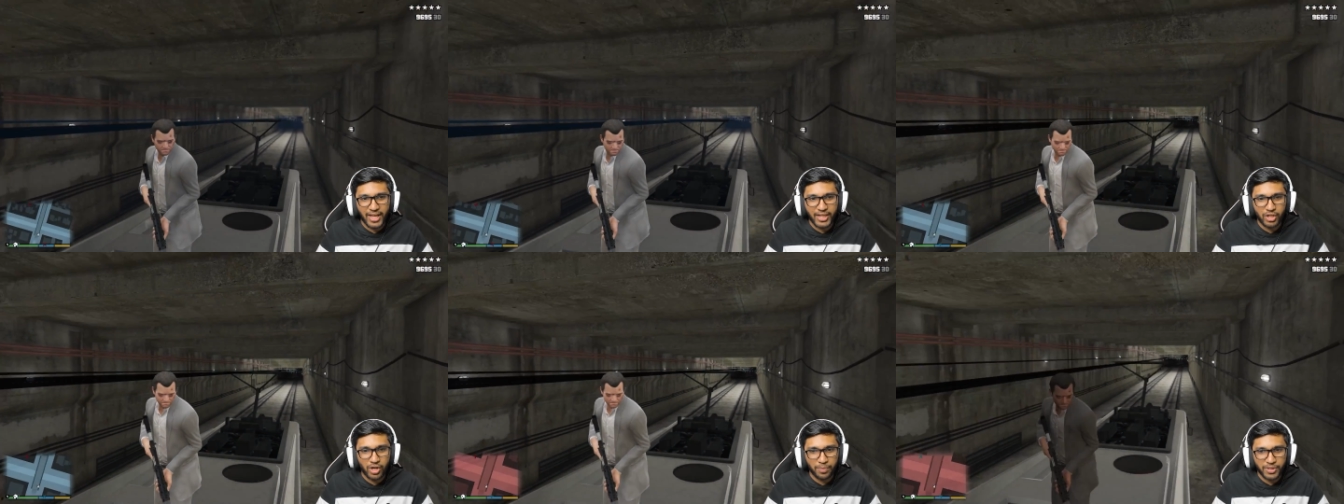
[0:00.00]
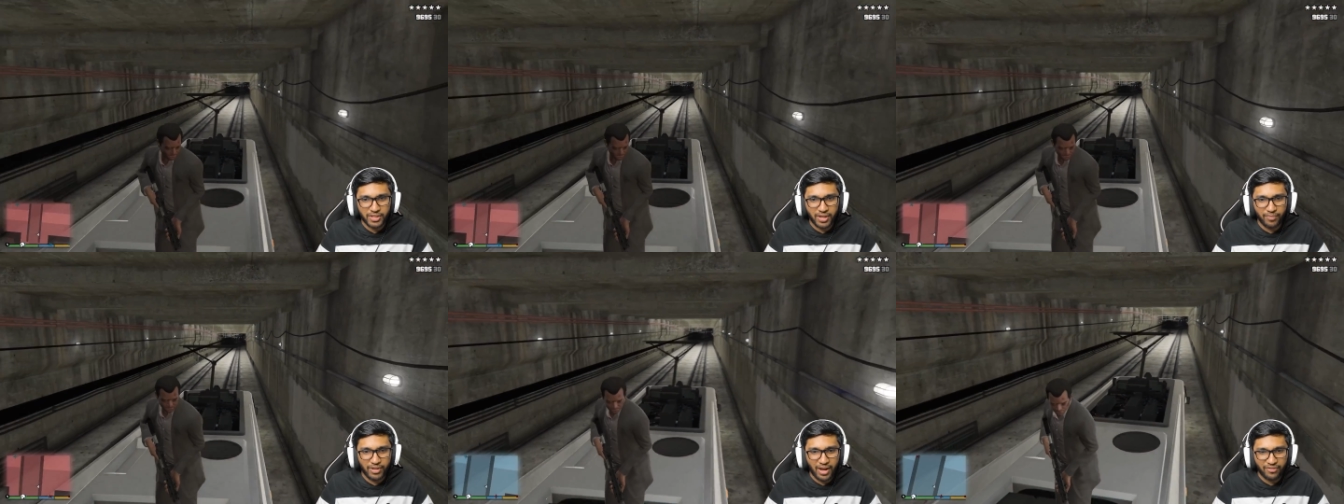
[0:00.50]
helicopter
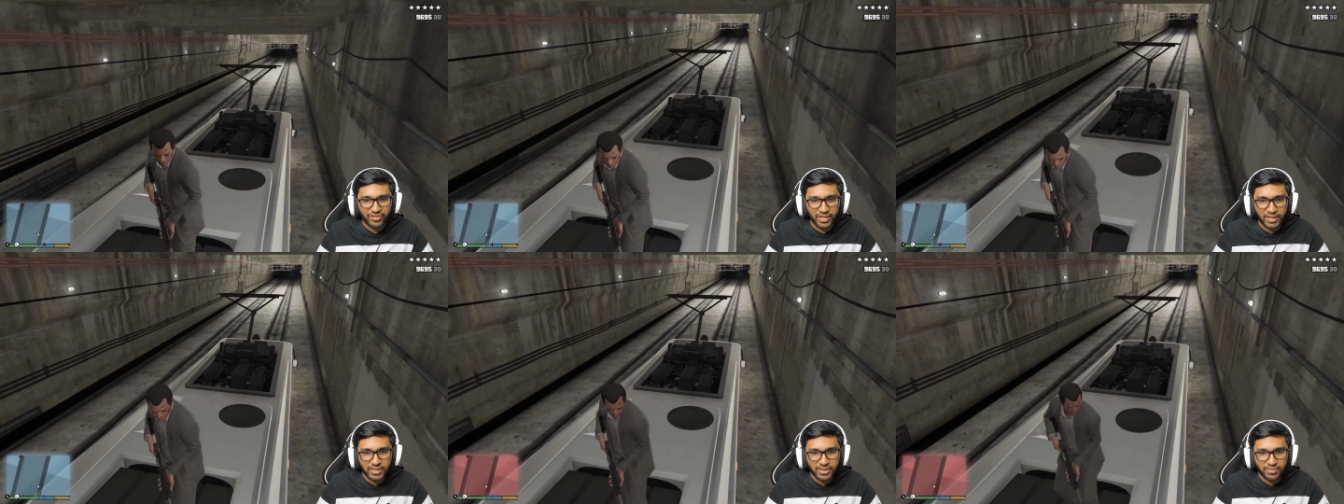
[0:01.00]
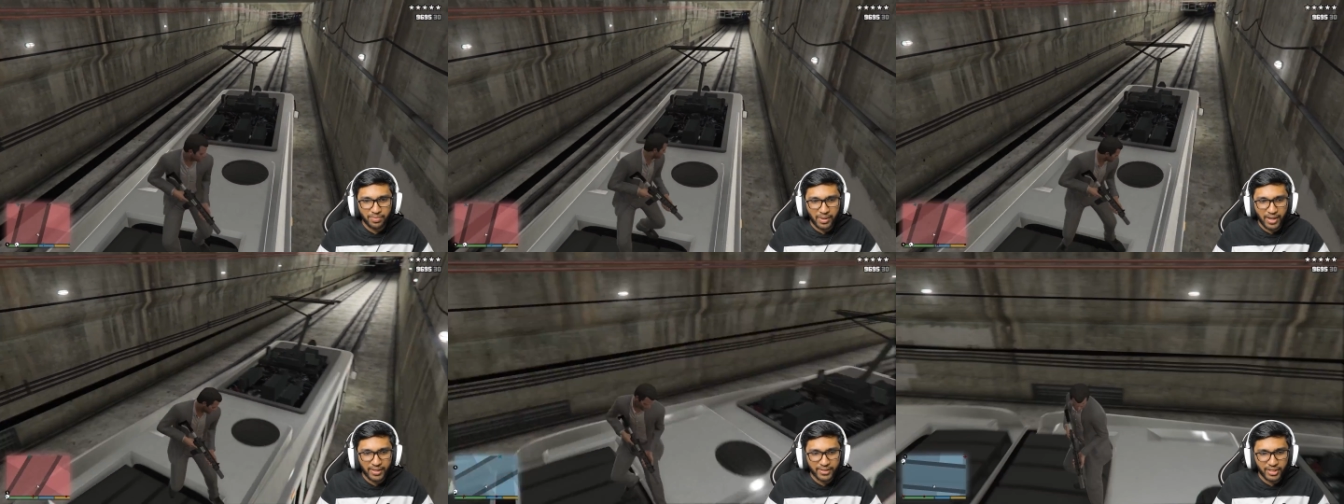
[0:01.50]
coming after us,
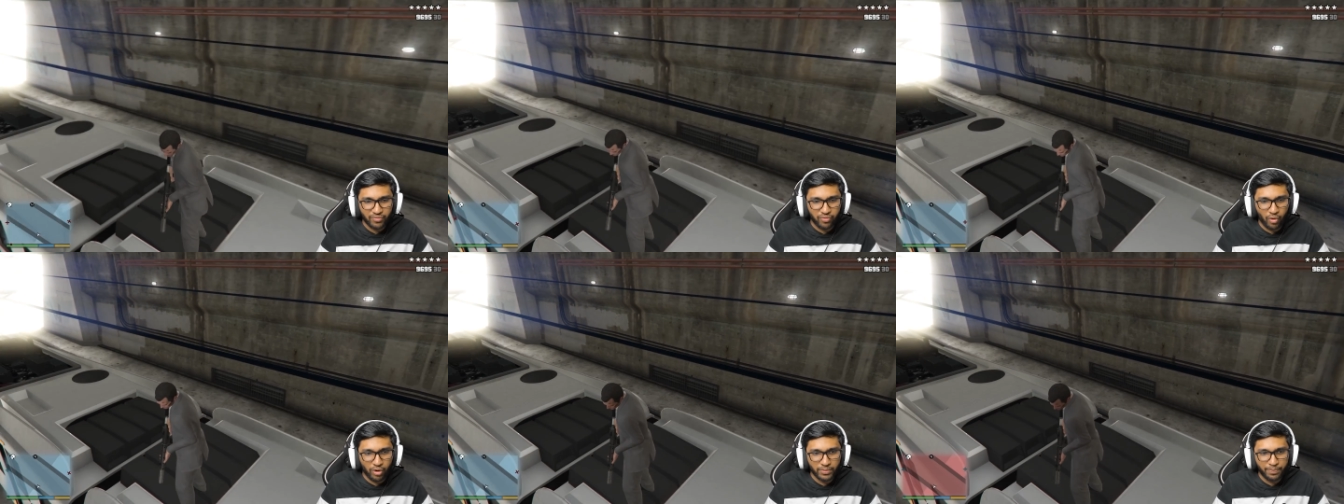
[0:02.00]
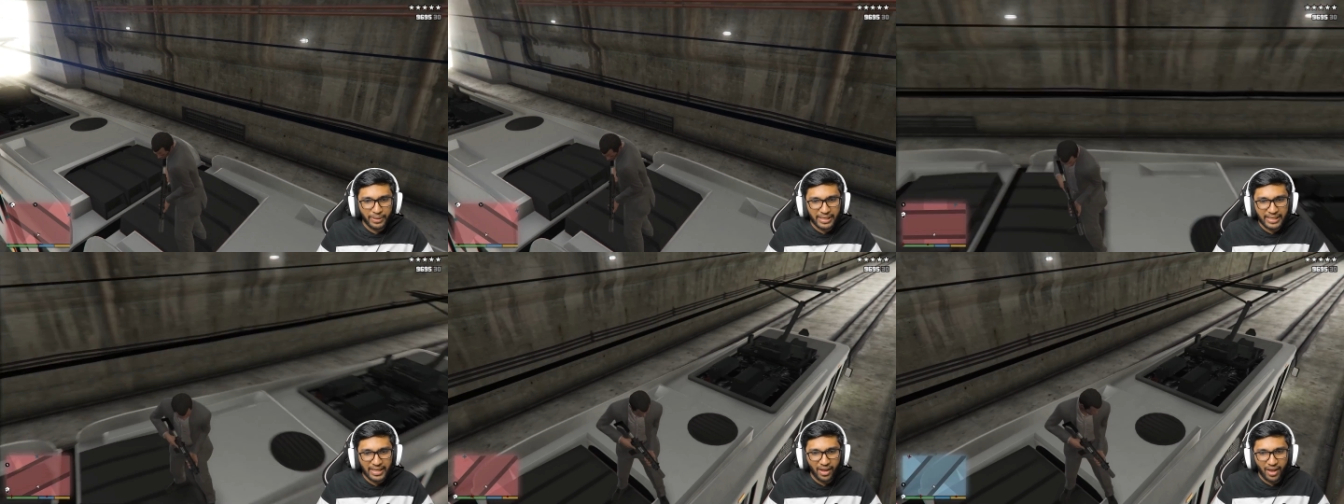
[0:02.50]
but it won't
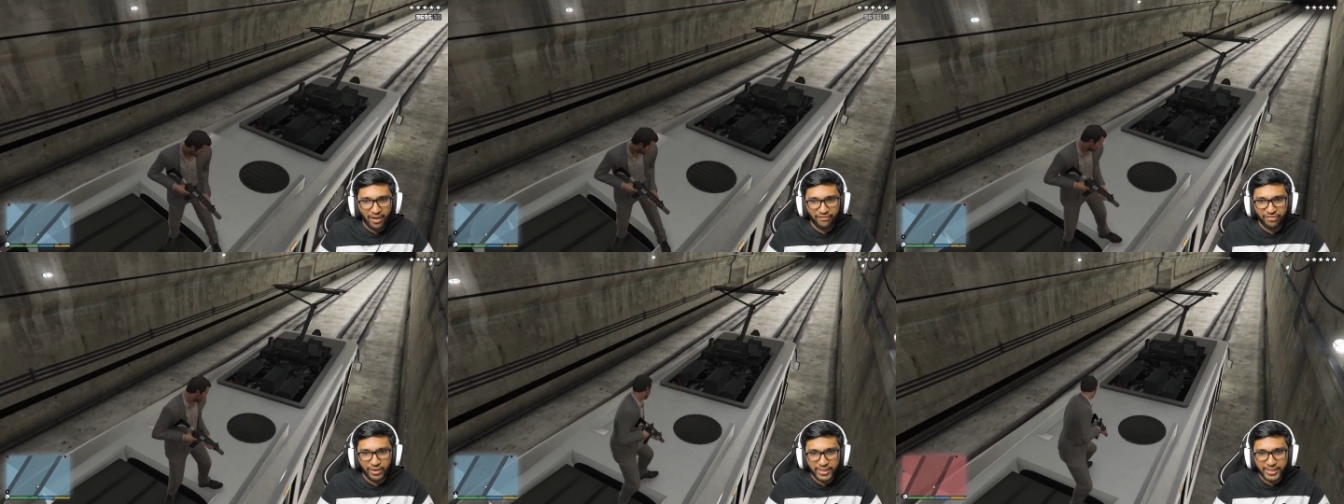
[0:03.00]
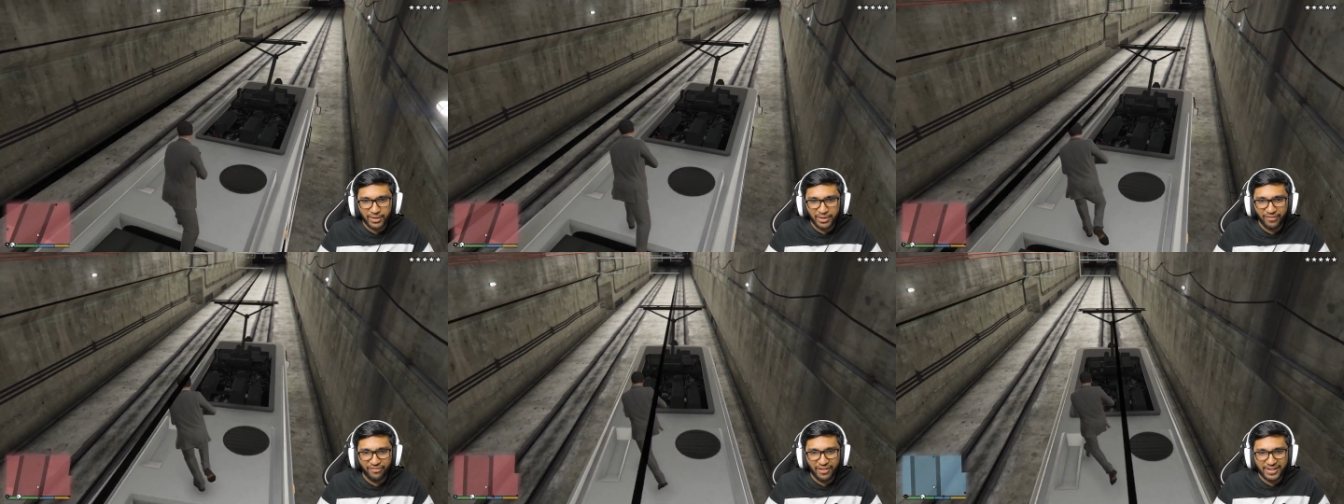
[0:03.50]
be
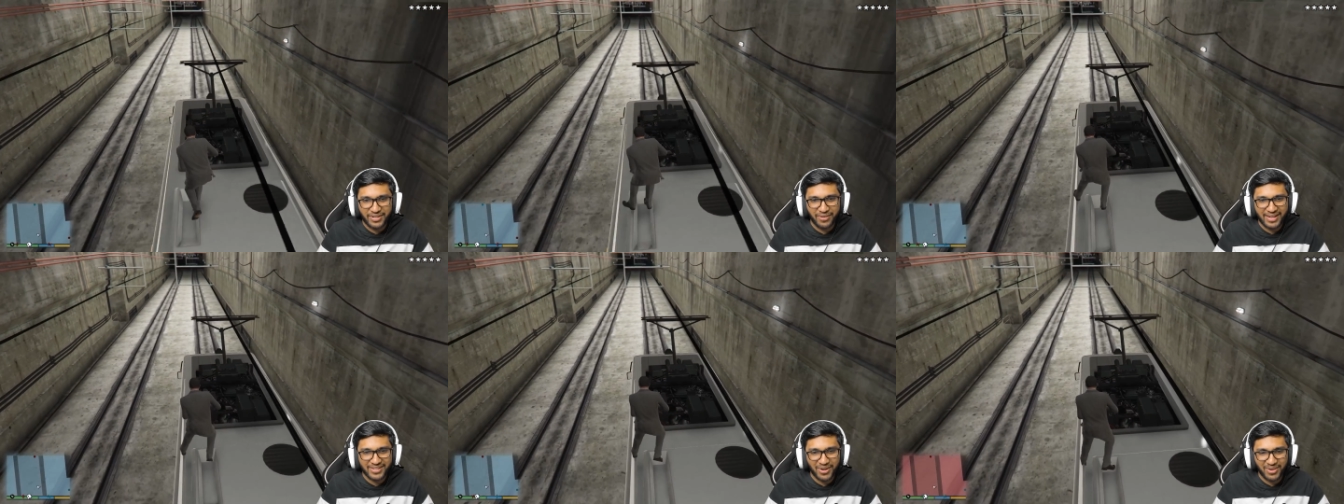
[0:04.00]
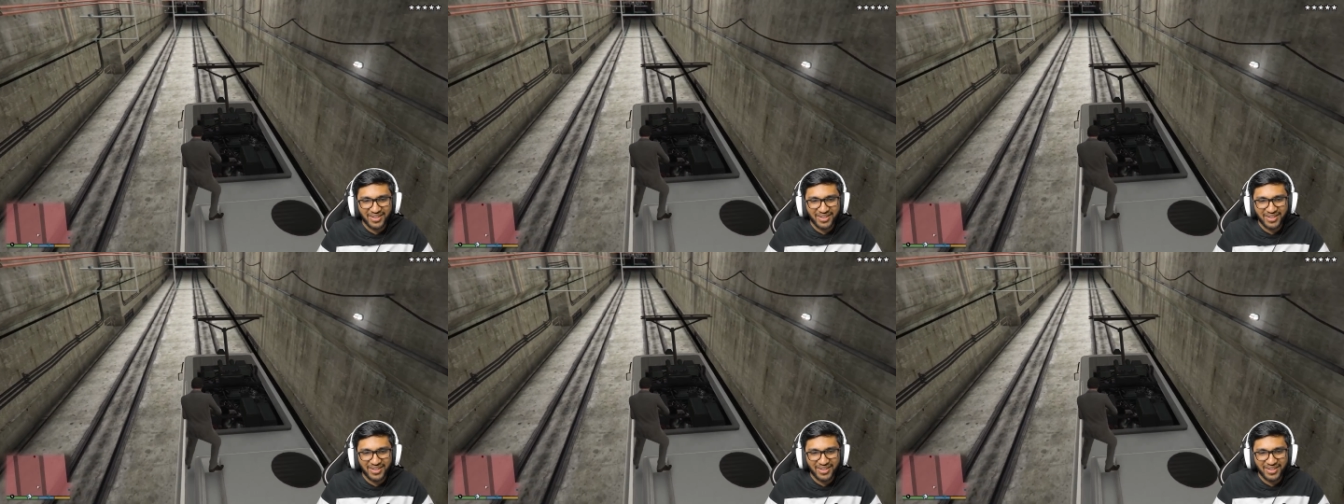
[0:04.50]
effective, effective at all.